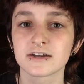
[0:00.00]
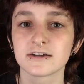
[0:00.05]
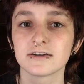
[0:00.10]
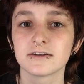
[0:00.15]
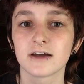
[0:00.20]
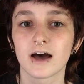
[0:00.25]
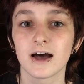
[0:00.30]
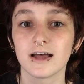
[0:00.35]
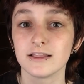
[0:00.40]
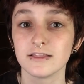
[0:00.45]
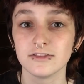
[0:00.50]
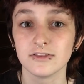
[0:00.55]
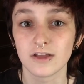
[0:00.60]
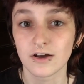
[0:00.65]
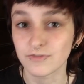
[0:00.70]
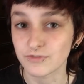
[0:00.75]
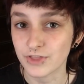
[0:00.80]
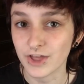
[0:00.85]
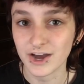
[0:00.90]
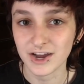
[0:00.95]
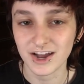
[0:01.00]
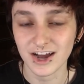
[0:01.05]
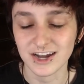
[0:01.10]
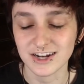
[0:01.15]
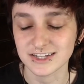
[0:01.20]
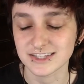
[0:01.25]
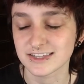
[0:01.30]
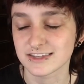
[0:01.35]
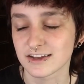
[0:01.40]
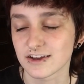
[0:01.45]
I love that kind of
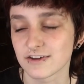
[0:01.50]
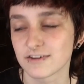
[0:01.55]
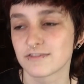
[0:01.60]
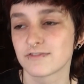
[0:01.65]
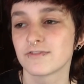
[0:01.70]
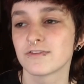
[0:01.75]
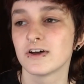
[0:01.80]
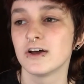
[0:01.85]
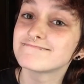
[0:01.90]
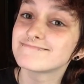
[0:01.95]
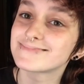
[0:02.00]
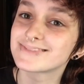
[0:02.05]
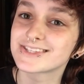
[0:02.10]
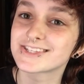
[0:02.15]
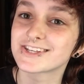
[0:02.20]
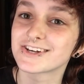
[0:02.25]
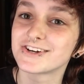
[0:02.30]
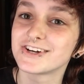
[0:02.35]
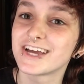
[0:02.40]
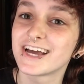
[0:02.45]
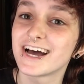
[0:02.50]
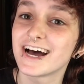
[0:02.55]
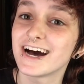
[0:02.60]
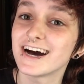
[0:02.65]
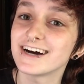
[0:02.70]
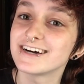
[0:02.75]
stuff. So yeah,